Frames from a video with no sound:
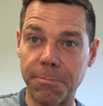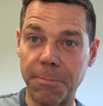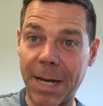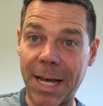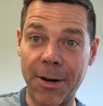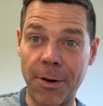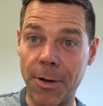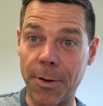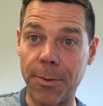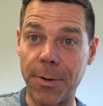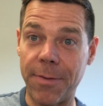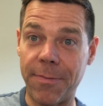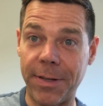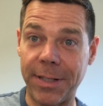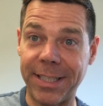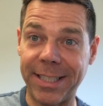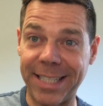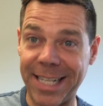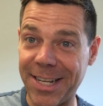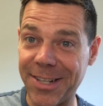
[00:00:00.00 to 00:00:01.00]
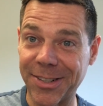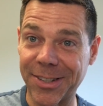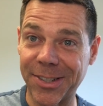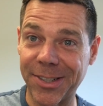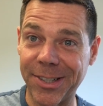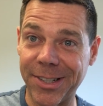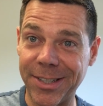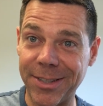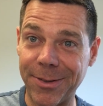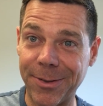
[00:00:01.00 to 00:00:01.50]
I don't know if it sounds
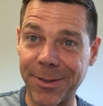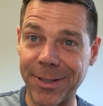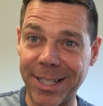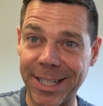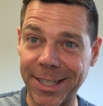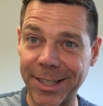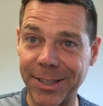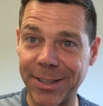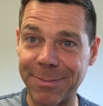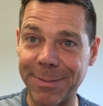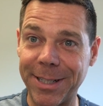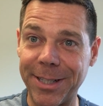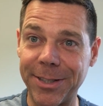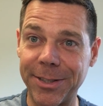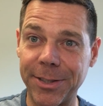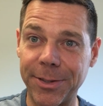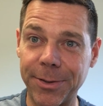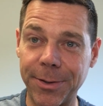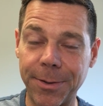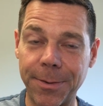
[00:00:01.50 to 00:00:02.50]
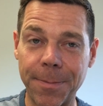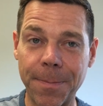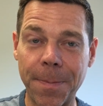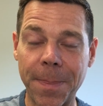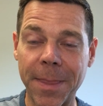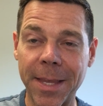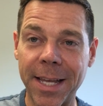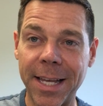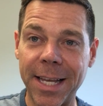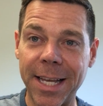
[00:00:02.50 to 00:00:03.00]
good or not good, but here's the truth.
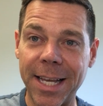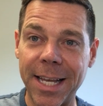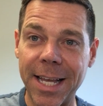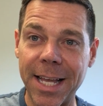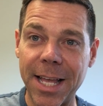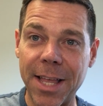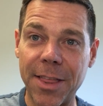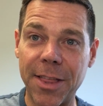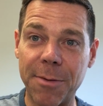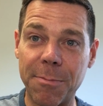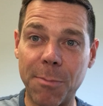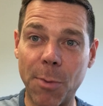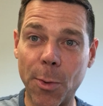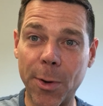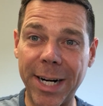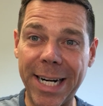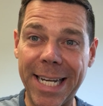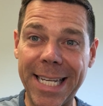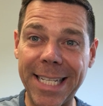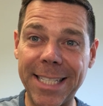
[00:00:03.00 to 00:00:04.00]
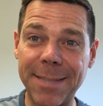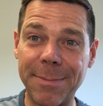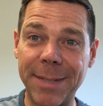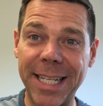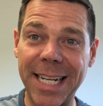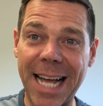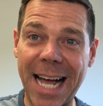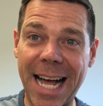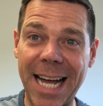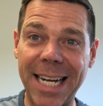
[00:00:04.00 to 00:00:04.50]
The more
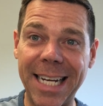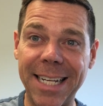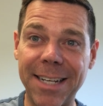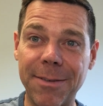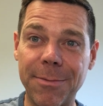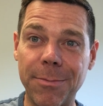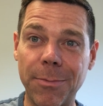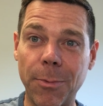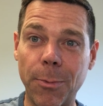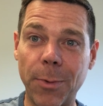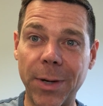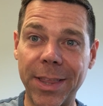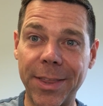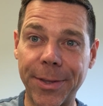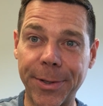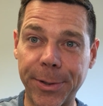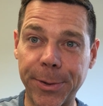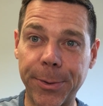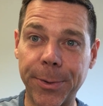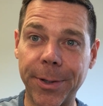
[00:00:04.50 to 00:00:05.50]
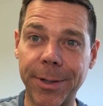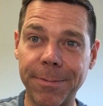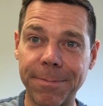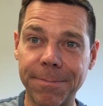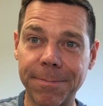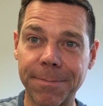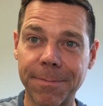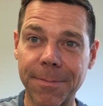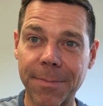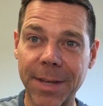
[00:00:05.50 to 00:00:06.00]
intimate I am with the Lord,
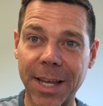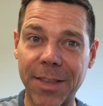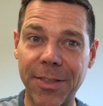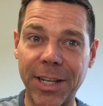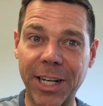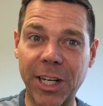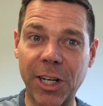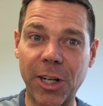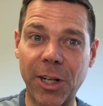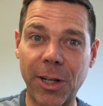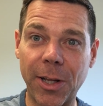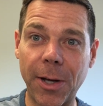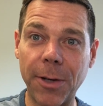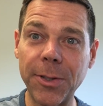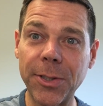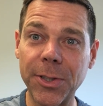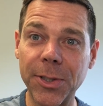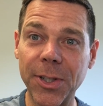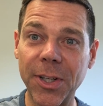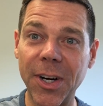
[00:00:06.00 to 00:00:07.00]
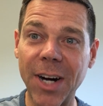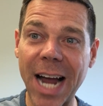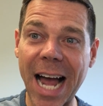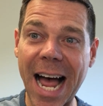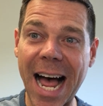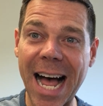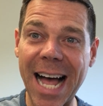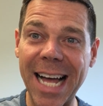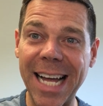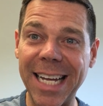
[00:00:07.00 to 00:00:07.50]
the closer
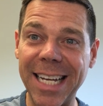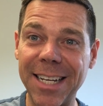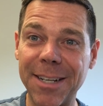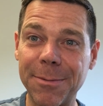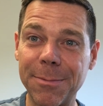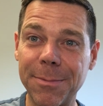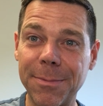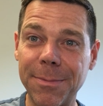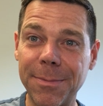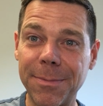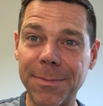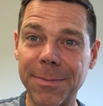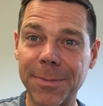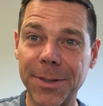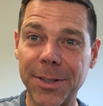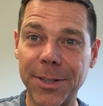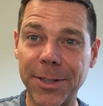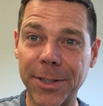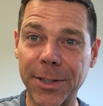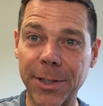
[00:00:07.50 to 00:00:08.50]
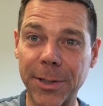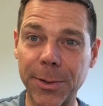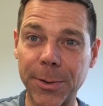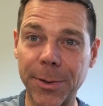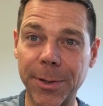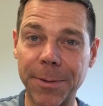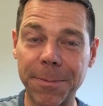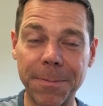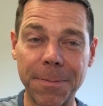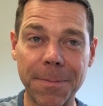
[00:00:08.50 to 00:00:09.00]
I am to the
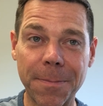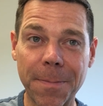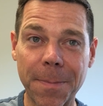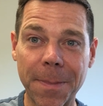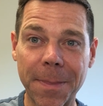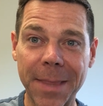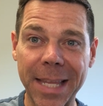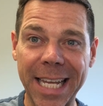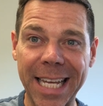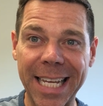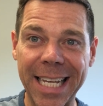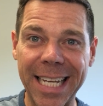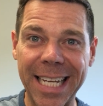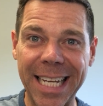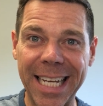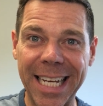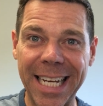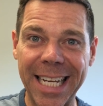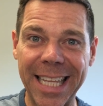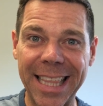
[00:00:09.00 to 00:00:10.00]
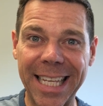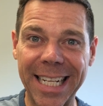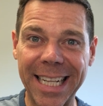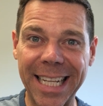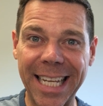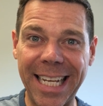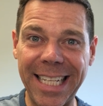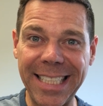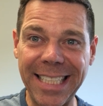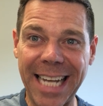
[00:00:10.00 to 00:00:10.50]
Lord, the
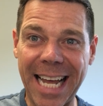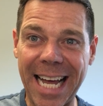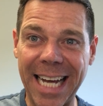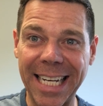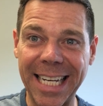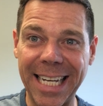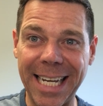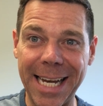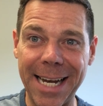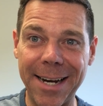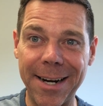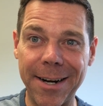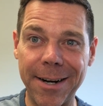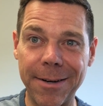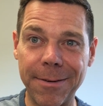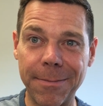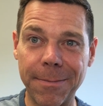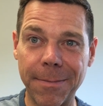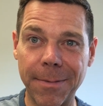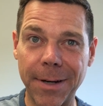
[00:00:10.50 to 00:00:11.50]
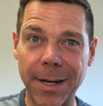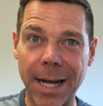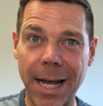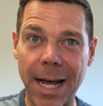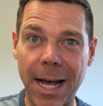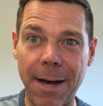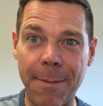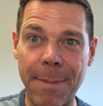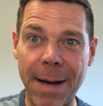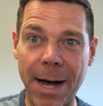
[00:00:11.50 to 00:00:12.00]
less I care
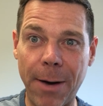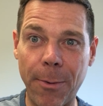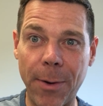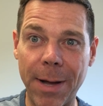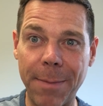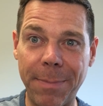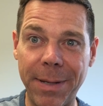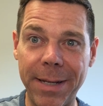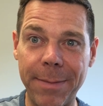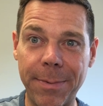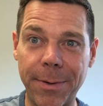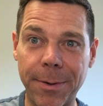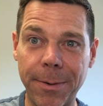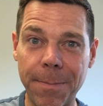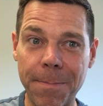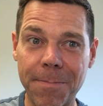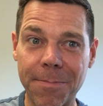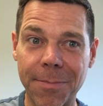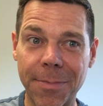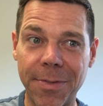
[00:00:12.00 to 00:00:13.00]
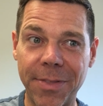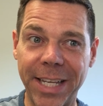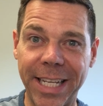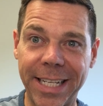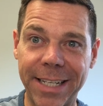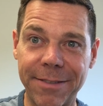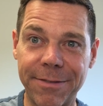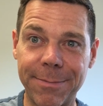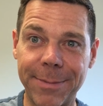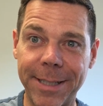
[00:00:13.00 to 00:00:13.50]
about what people
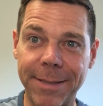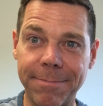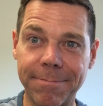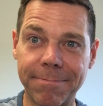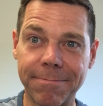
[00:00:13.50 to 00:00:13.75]
think of me.